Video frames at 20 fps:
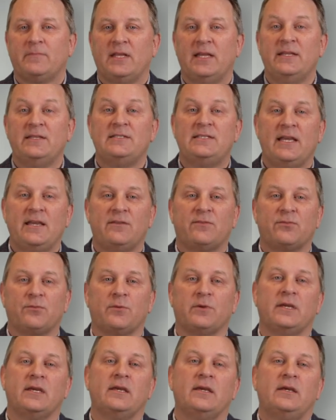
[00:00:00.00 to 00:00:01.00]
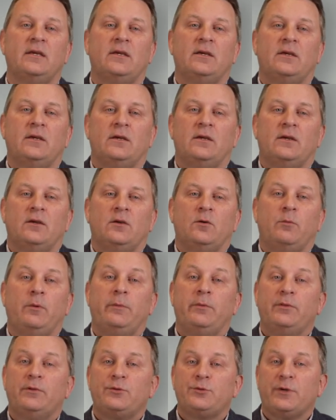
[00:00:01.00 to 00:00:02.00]
in day three, we
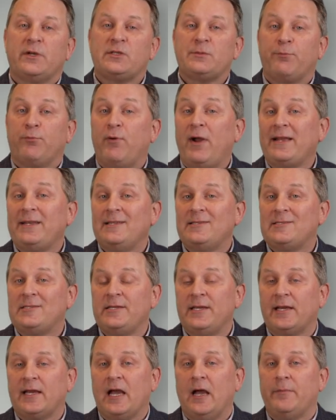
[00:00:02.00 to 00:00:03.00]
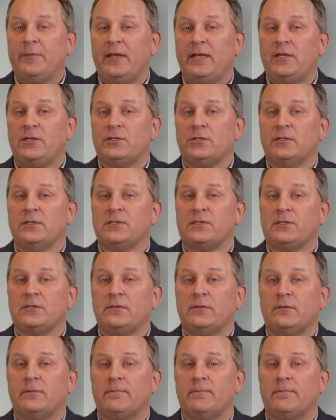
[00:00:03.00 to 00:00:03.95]
will address pregnancy accommodations